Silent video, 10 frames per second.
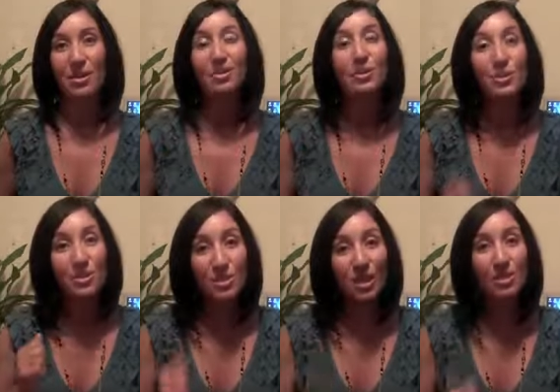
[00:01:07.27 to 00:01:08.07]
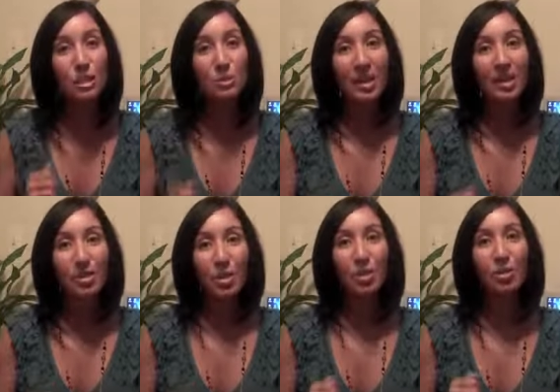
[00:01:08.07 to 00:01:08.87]
So start speaking
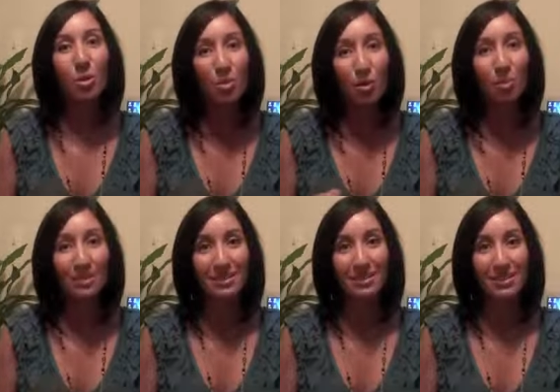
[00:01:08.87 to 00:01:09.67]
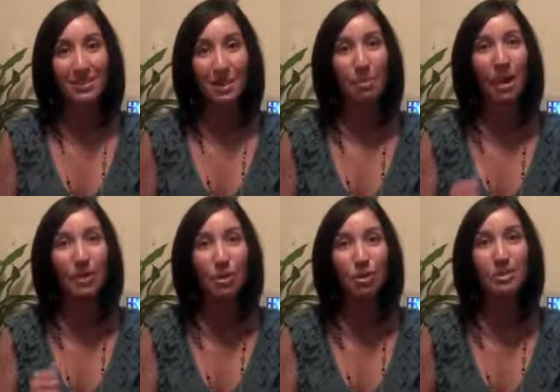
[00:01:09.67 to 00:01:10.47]
to your local businesses
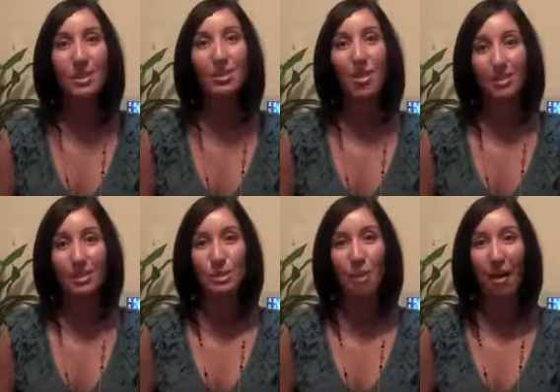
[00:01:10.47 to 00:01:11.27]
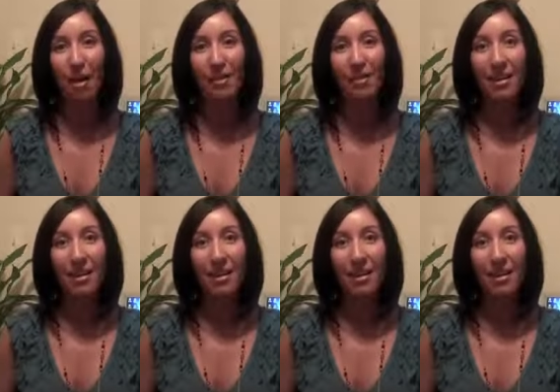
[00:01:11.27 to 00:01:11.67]
about your salon and spa